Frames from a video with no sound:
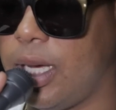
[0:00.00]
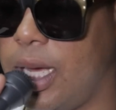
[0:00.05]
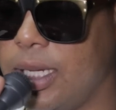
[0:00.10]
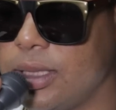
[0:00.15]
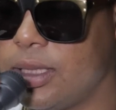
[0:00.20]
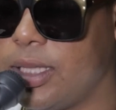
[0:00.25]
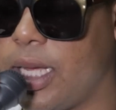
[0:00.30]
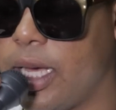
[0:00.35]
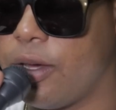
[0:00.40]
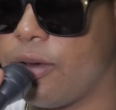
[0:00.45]
I
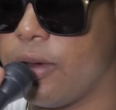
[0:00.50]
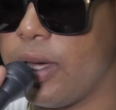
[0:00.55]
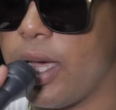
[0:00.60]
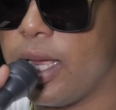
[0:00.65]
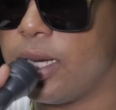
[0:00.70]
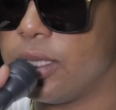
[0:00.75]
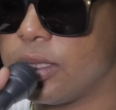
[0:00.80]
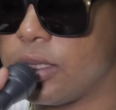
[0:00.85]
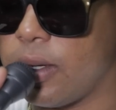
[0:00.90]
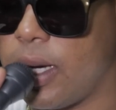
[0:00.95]
just like
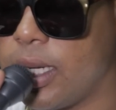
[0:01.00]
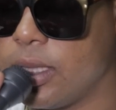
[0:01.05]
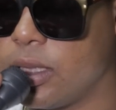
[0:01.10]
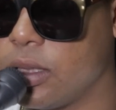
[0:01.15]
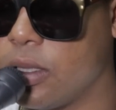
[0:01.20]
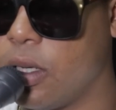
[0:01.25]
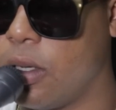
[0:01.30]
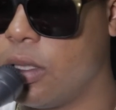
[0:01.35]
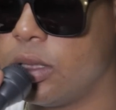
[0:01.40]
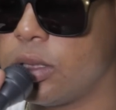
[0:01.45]
creating, so I
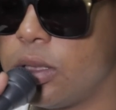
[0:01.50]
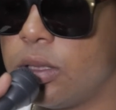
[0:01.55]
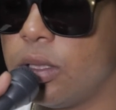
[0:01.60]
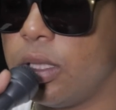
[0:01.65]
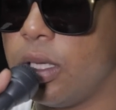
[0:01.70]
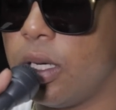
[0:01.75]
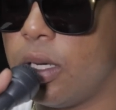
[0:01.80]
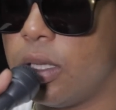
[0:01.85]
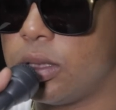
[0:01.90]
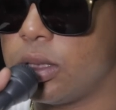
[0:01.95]
just go in the
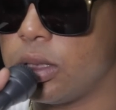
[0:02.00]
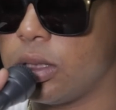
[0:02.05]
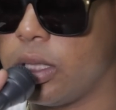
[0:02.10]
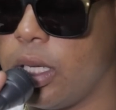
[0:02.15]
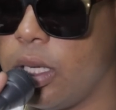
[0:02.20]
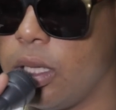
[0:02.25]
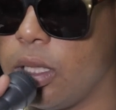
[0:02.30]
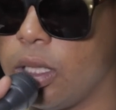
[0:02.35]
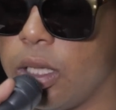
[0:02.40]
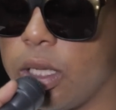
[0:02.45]
studio and just
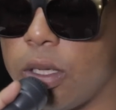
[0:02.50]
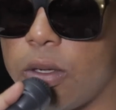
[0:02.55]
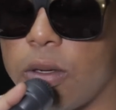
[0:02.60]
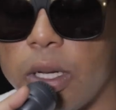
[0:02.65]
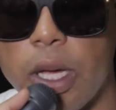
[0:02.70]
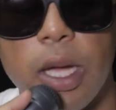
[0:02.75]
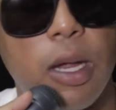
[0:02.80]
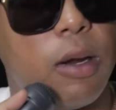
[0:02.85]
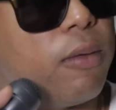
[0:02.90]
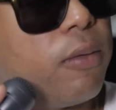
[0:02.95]
get get
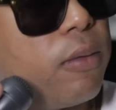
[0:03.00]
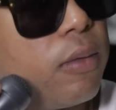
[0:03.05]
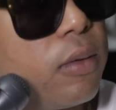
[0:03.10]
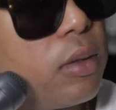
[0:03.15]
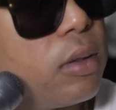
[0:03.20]
creative.